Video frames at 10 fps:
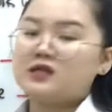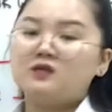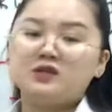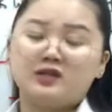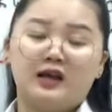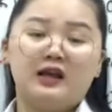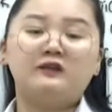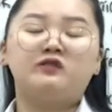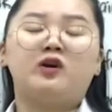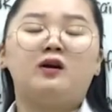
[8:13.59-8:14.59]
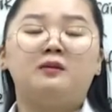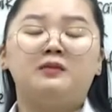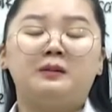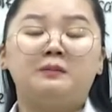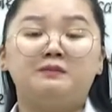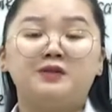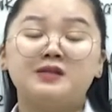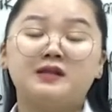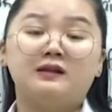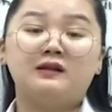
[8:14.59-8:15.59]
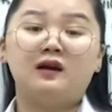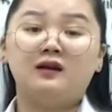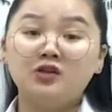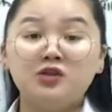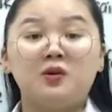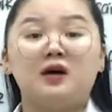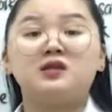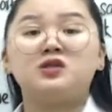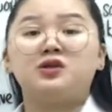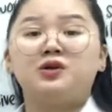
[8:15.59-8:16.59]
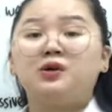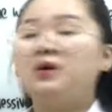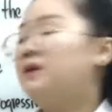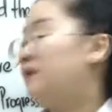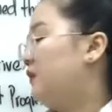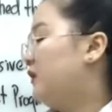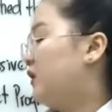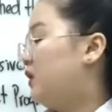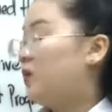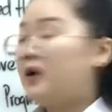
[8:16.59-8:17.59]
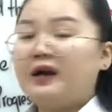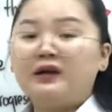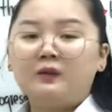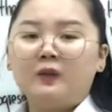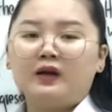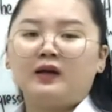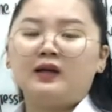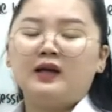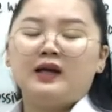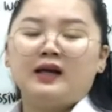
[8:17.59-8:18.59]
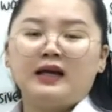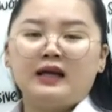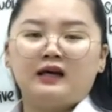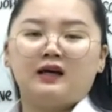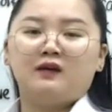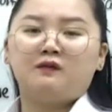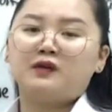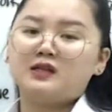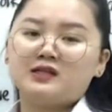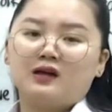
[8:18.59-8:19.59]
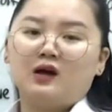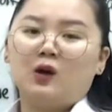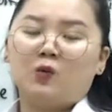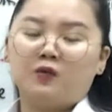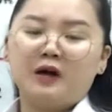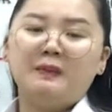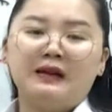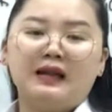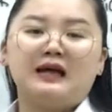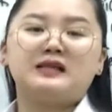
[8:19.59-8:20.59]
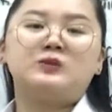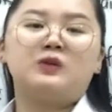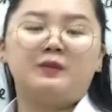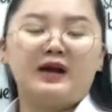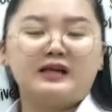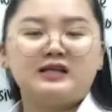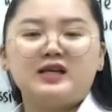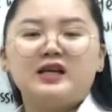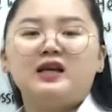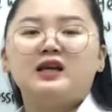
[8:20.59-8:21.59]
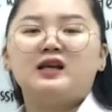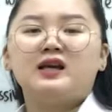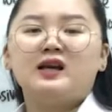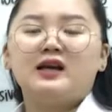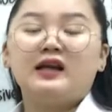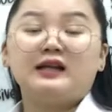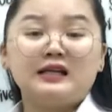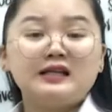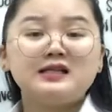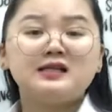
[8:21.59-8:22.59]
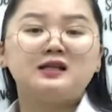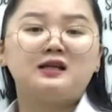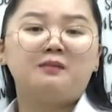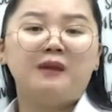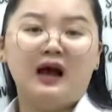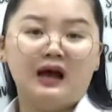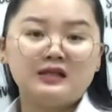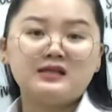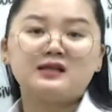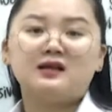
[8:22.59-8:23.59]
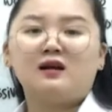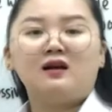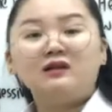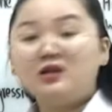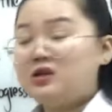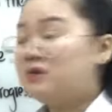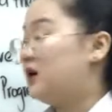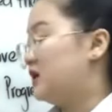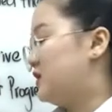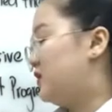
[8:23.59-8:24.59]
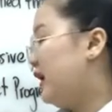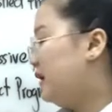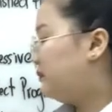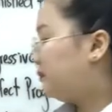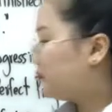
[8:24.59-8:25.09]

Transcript: So we change from present continuous to what everyone here, was over plus verb ing. It is past continuous, right?